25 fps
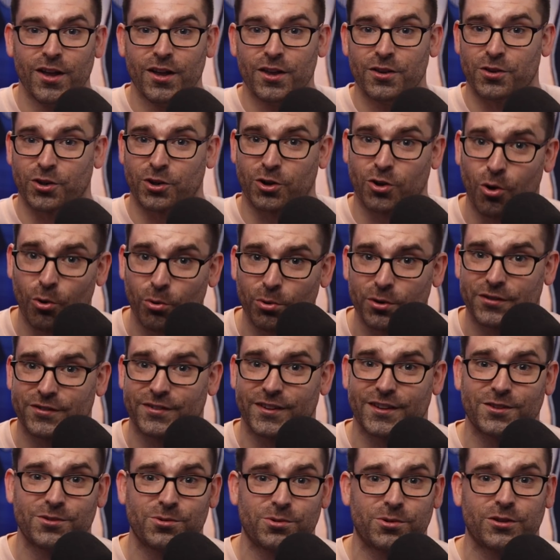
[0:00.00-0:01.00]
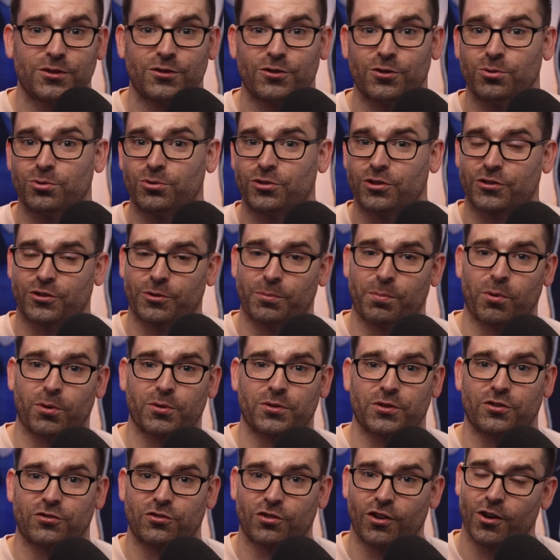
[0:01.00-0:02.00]
The coolest thing you can do to support
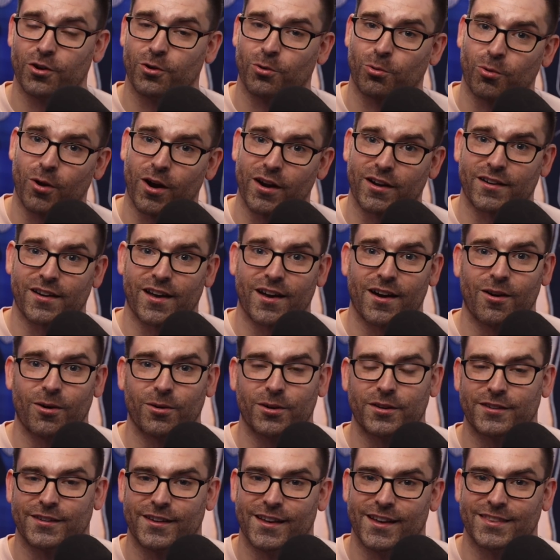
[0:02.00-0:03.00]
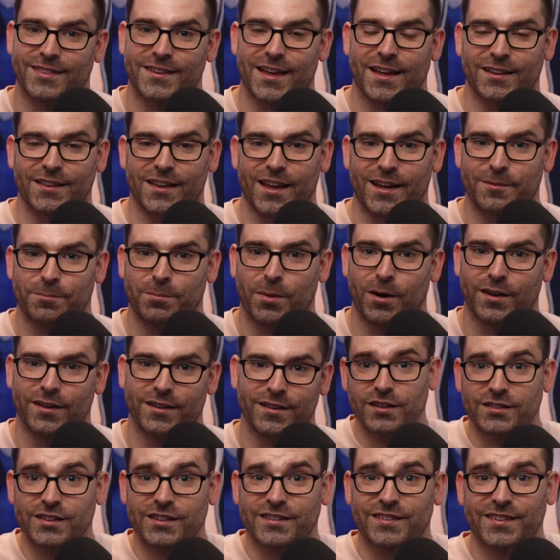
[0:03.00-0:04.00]
the channel right now is to hit that like button.
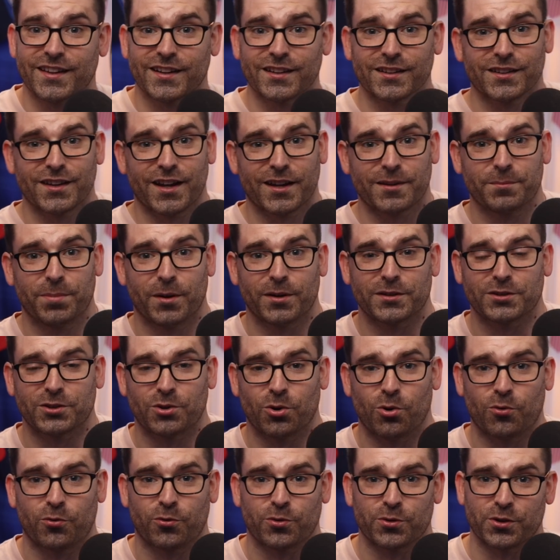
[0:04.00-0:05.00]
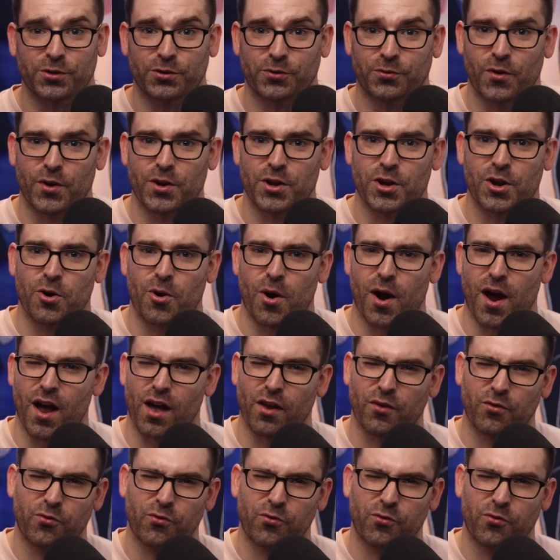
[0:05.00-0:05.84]
Let's set a like button goal for this video at